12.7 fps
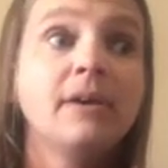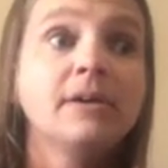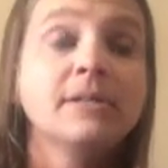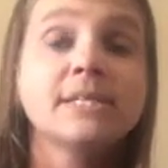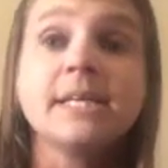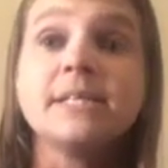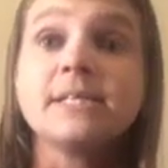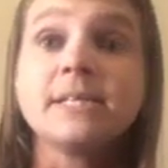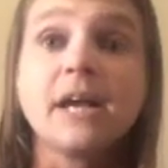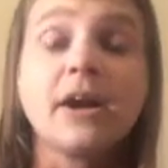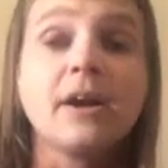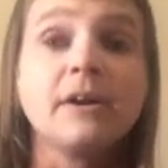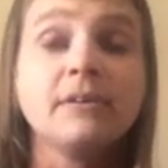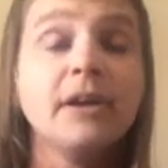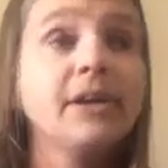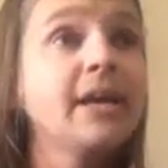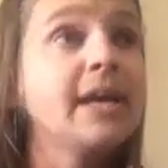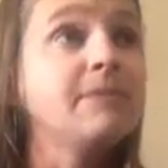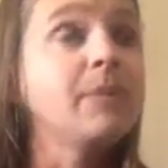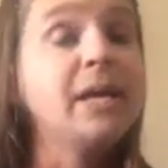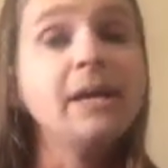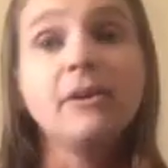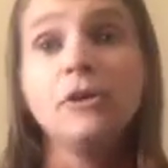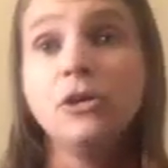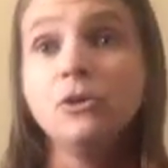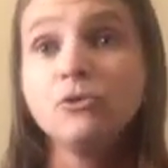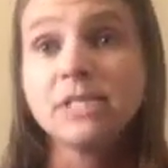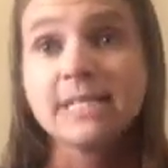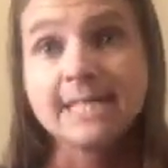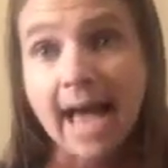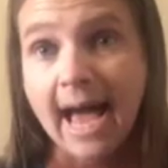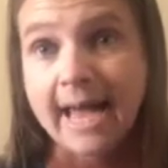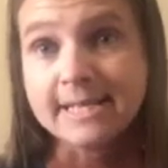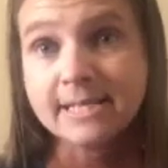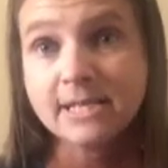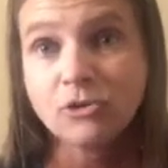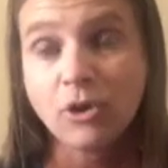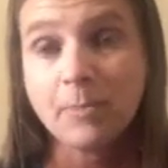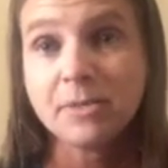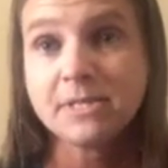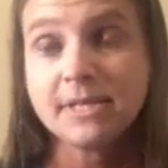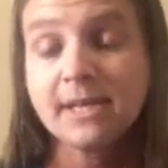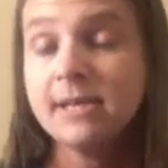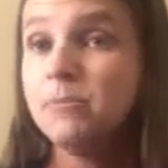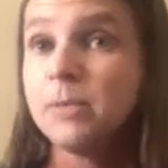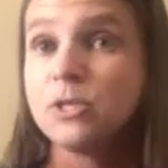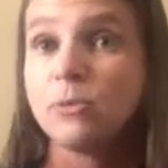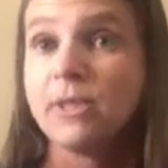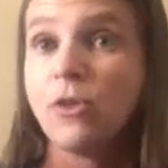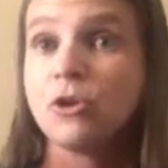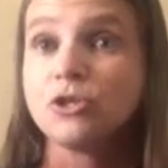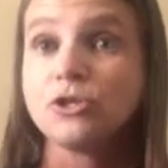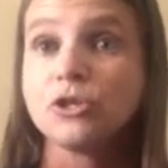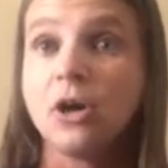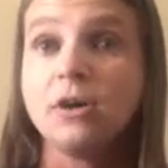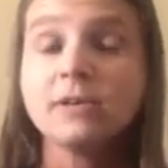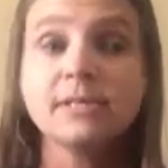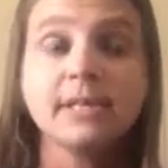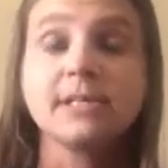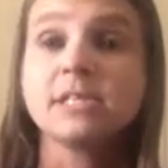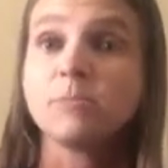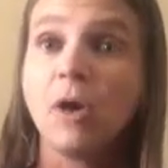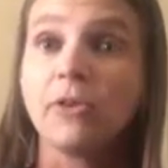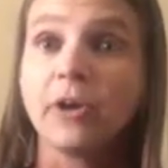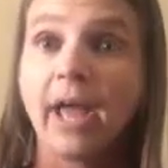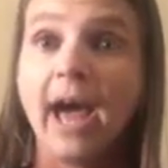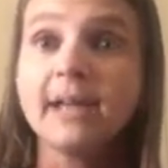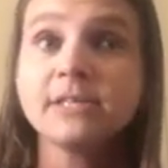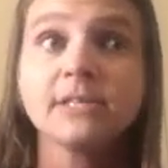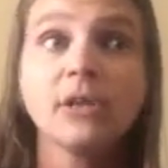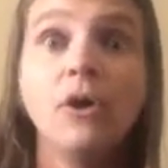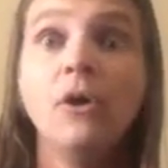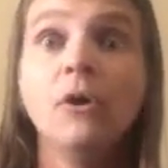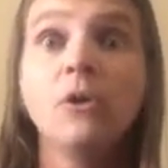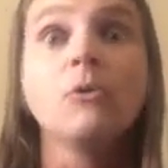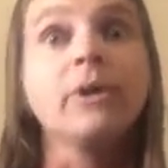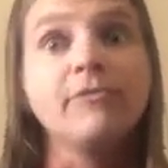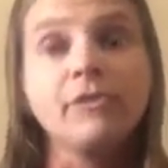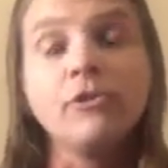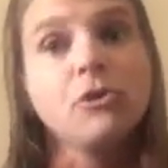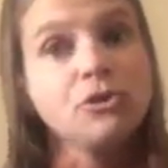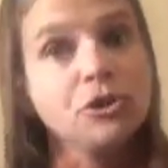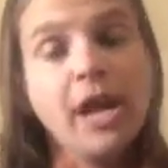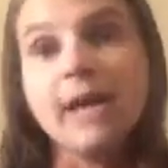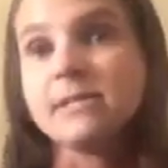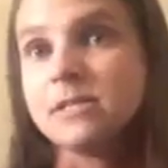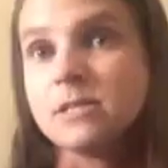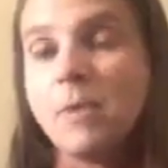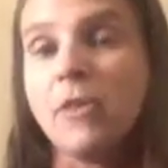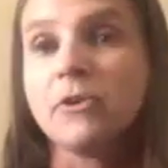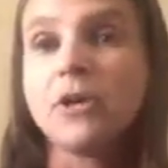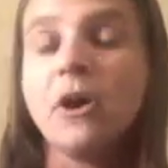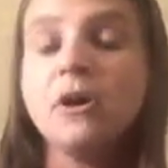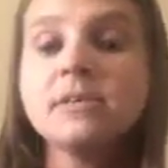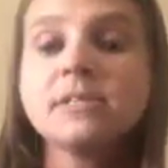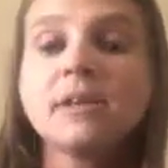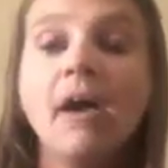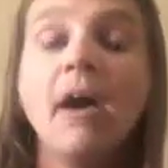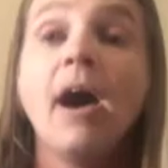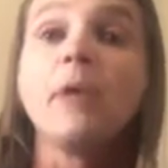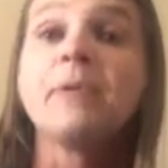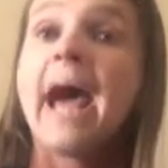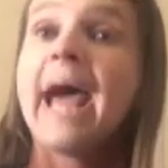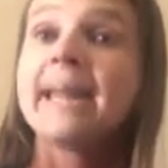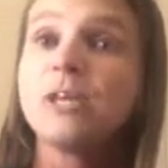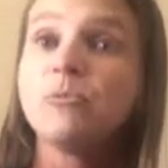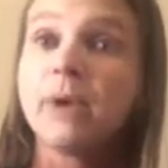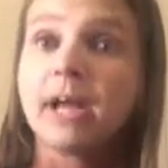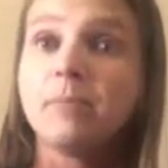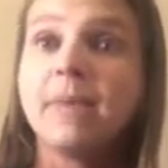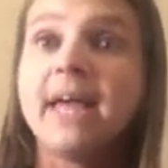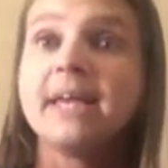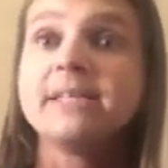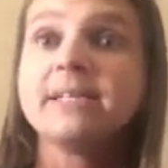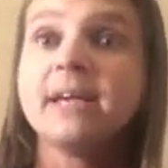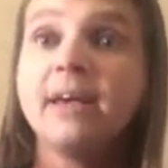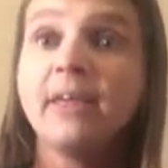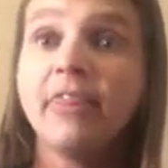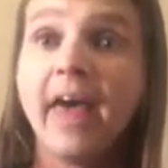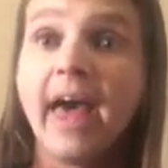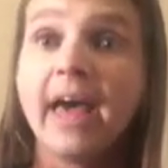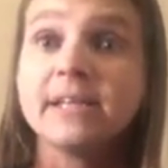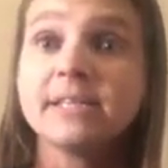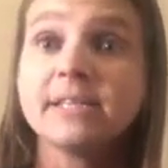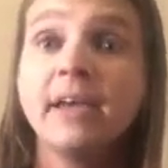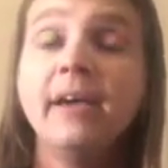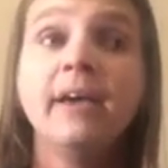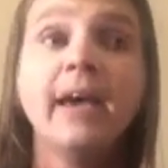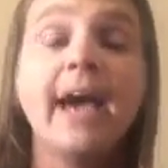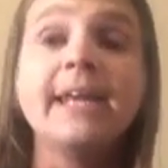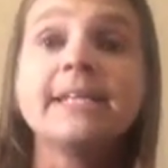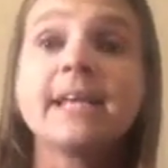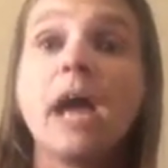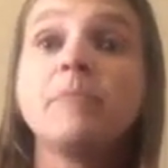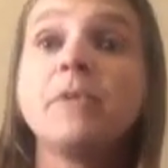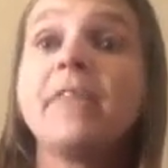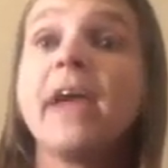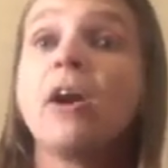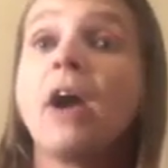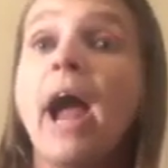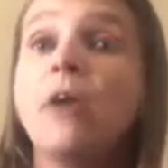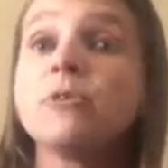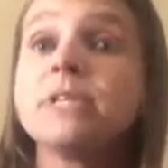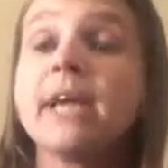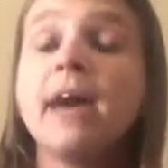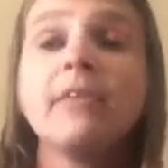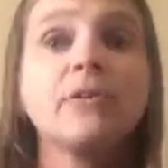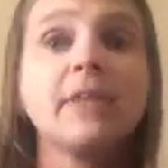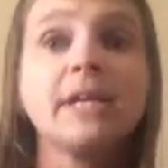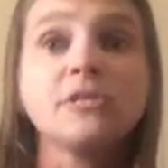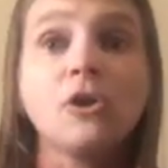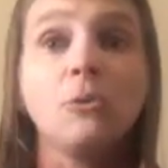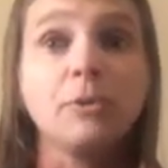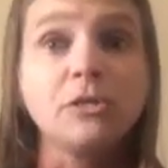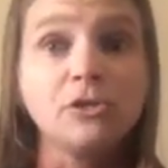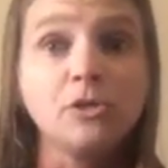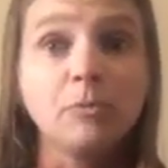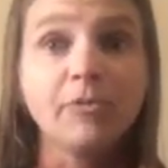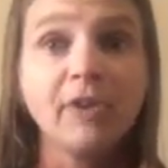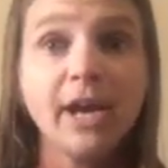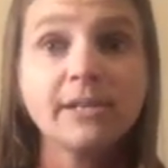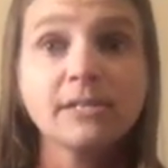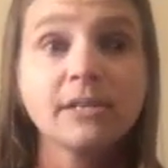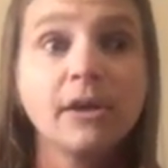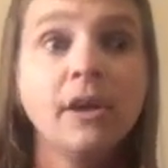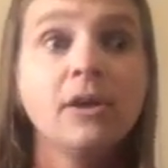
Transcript: since there can be a huge size discrepancy between larger dogs and smaller cats, or even larger cats and smaller dogs, I would highly recommend that anytime that they are out together, that it's always supervised.